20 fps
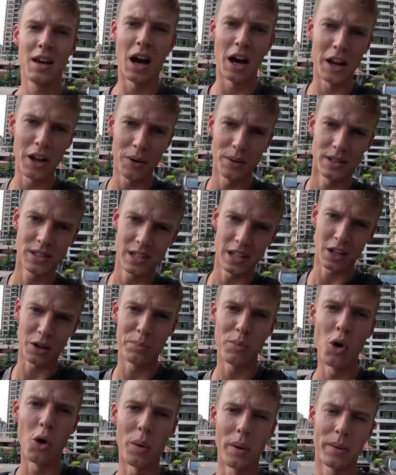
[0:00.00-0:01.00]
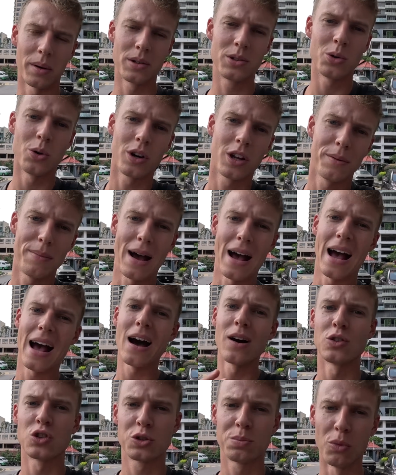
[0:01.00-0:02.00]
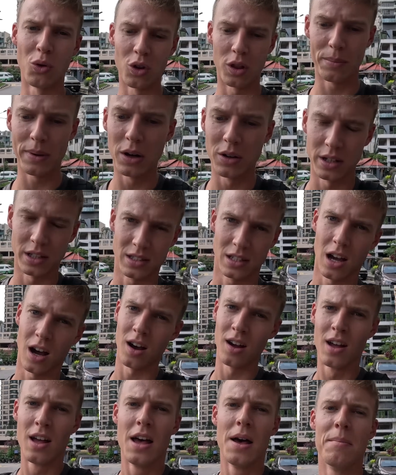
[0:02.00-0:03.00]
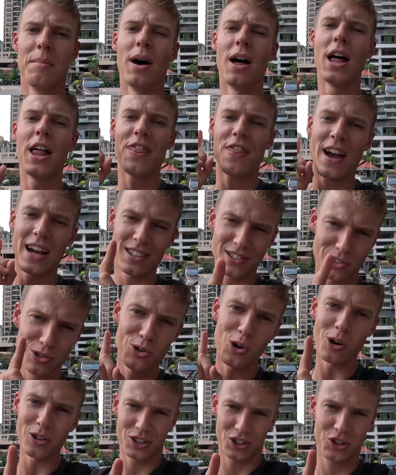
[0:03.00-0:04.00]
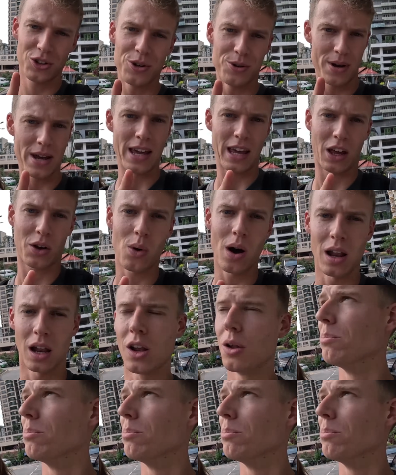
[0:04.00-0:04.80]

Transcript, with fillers: I know in Singapore we were talking about how small the buildings are, but that's not true here in Kuala